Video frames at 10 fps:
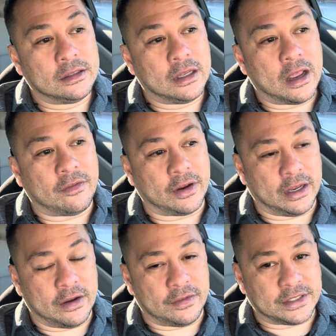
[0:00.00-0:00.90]

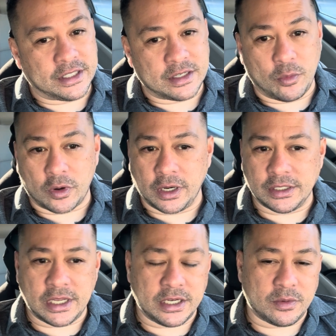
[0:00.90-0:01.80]
every system
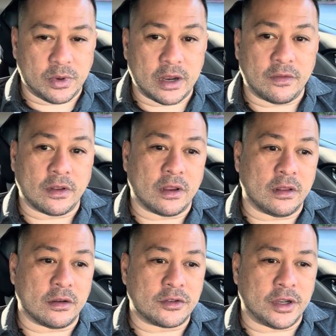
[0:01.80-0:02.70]
organization, whatever,
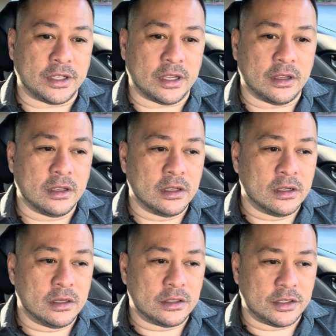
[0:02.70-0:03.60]
they're trying
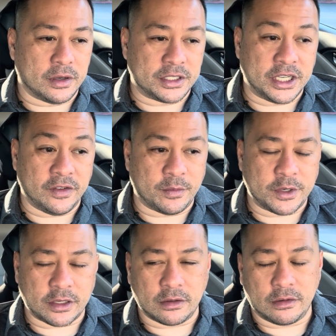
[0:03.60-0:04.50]
to achieve a
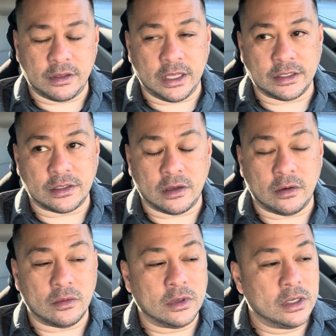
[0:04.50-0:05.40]
particular thing.
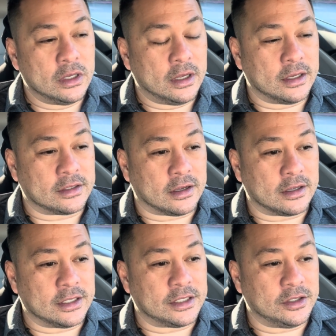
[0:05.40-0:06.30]
So as long
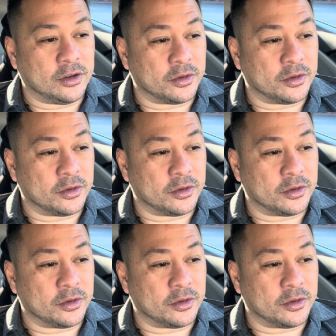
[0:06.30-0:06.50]
as you go